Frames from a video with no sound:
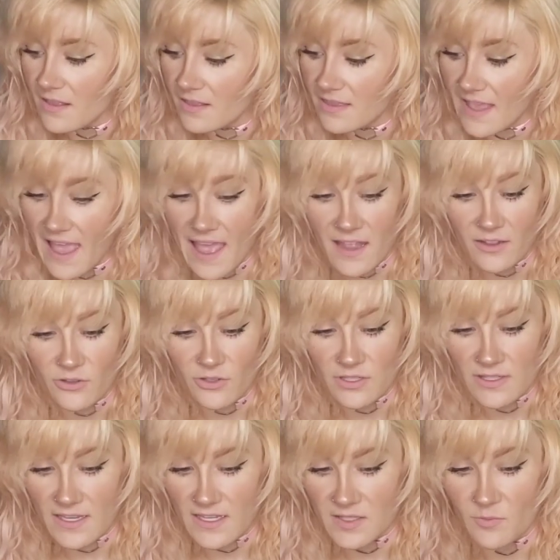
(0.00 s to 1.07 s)
That looks
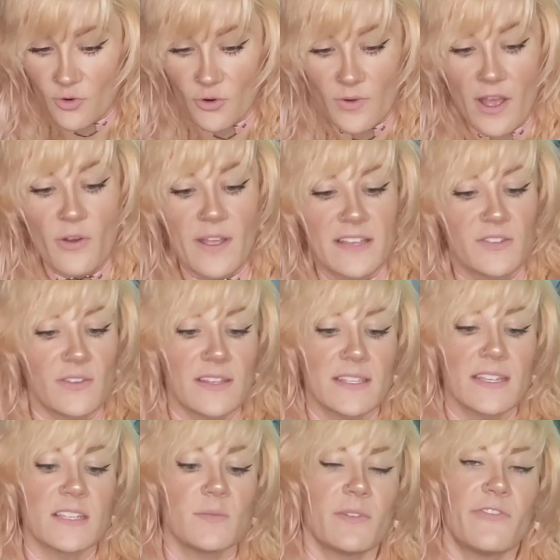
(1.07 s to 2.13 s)
like it's more, okay, so this
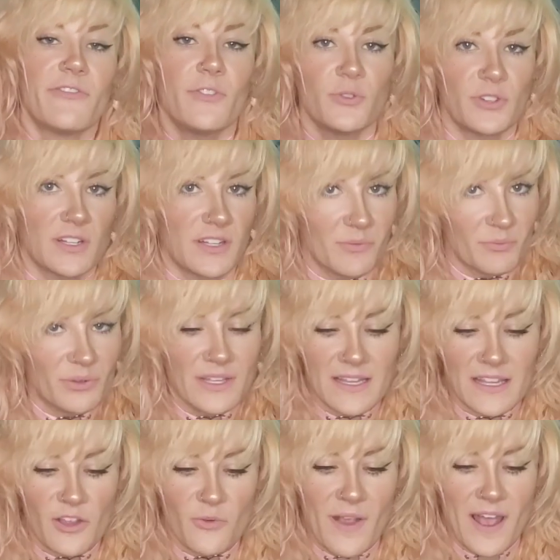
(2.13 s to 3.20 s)
needs to be folded
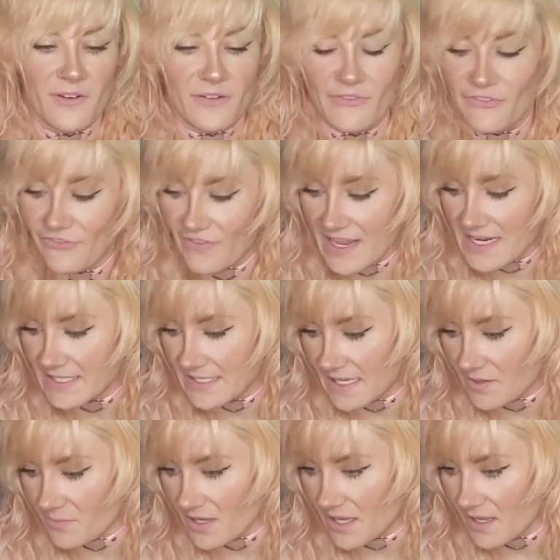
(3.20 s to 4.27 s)
completely around and
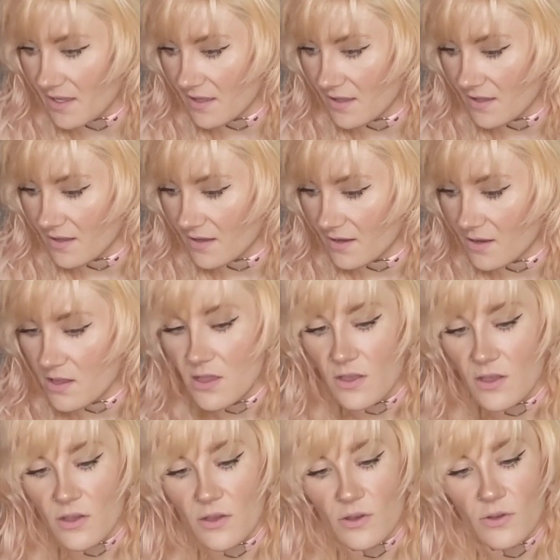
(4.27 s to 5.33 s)
facing me.
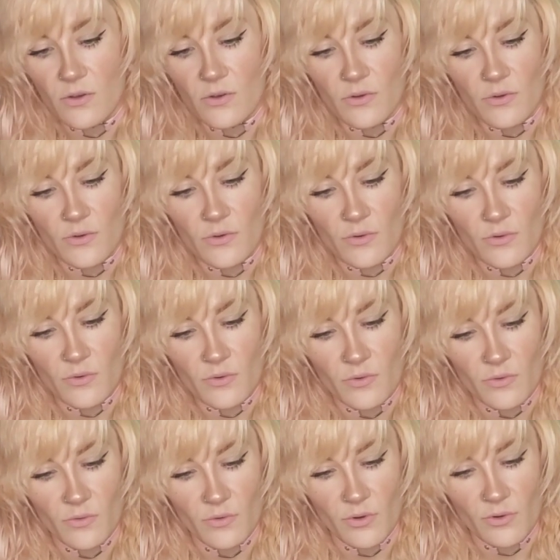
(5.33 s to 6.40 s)
Oh,
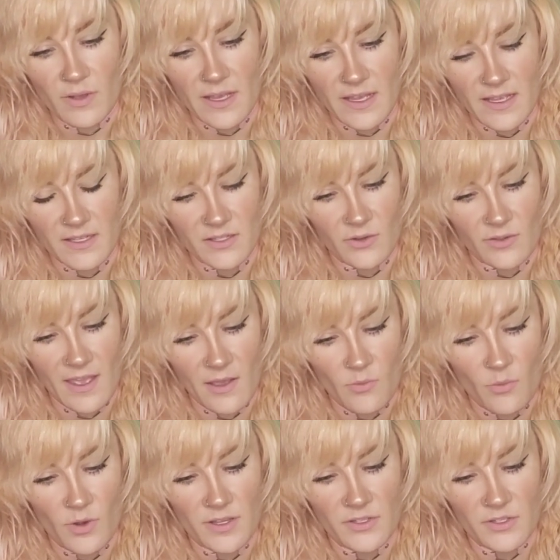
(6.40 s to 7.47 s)
okay, so that
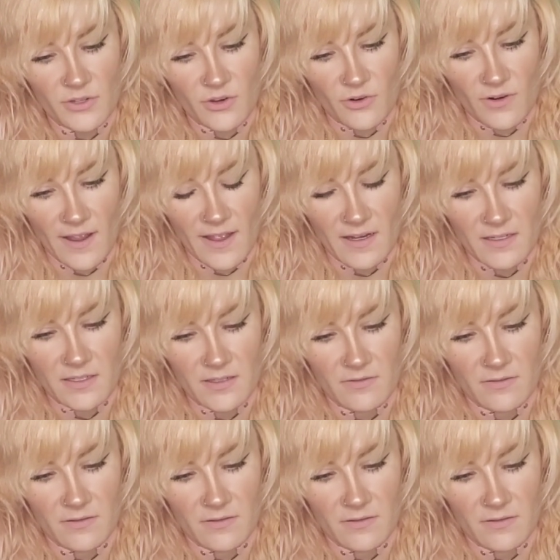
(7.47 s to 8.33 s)
was correct.